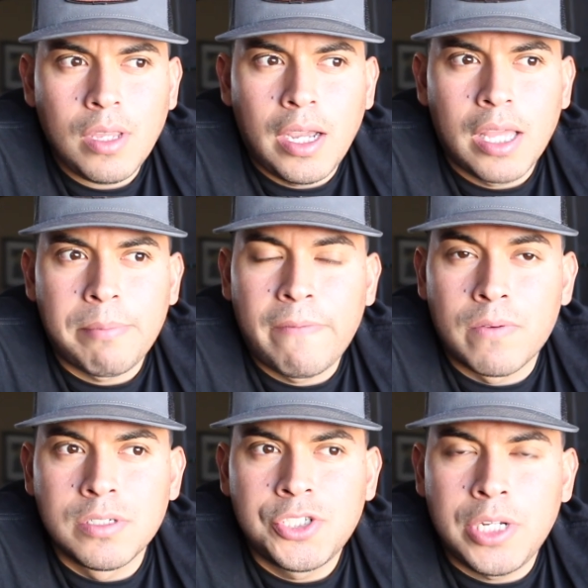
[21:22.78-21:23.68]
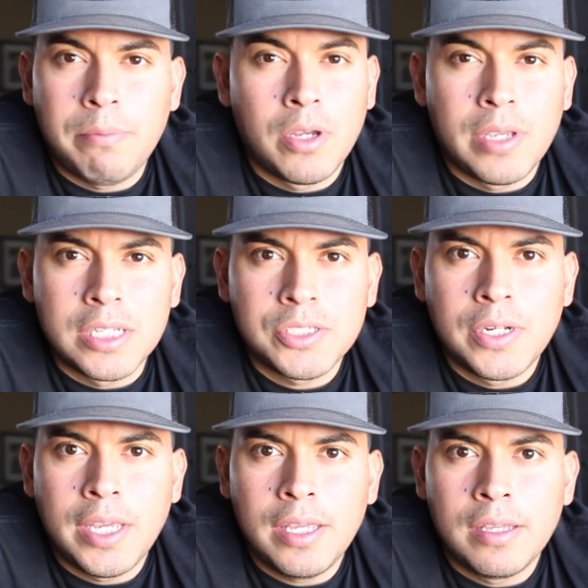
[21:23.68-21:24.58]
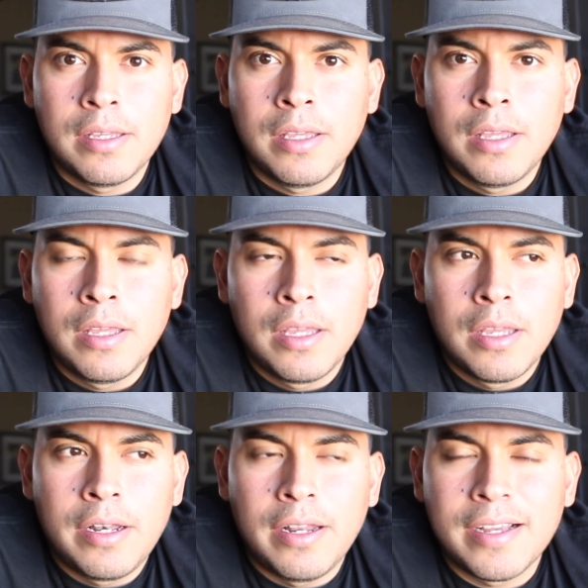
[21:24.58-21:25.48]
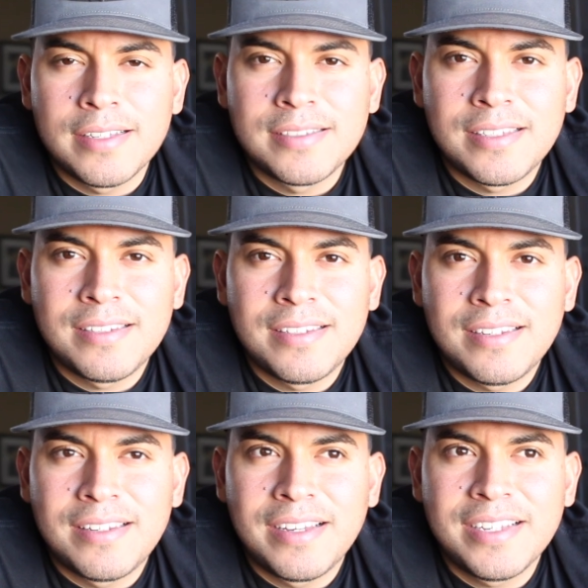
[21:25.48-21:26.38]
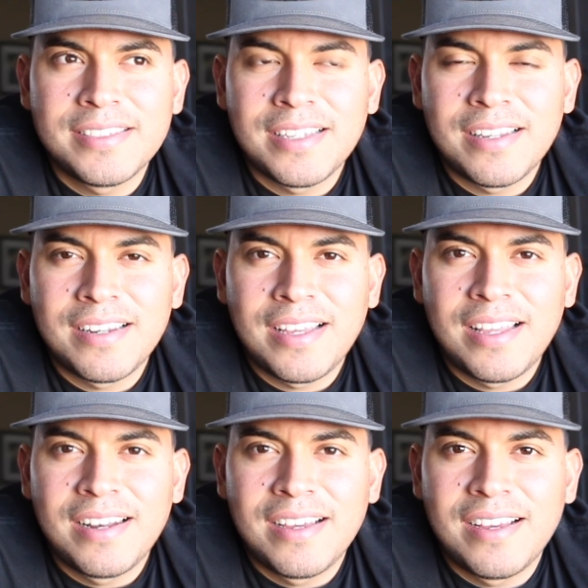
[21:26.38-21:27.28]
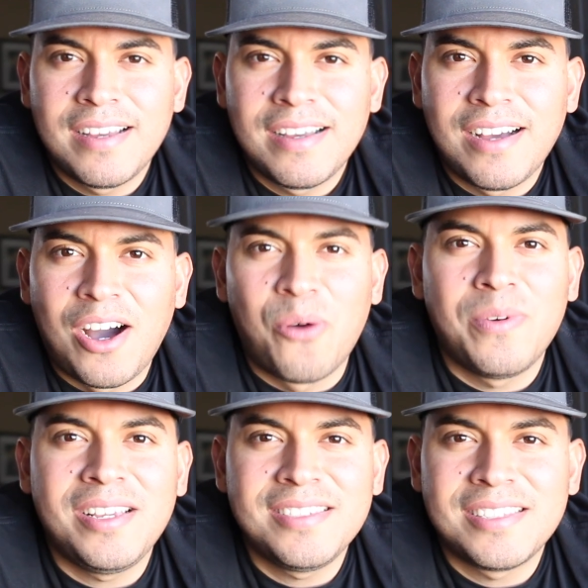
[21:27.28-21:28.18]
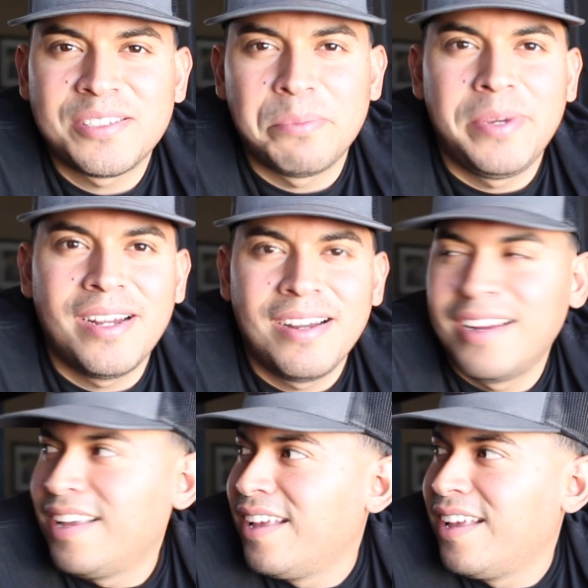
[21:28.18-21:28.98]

I had my first cheat meal yesterday. Nuggets and nuggets and and uh, hot wings and some beer.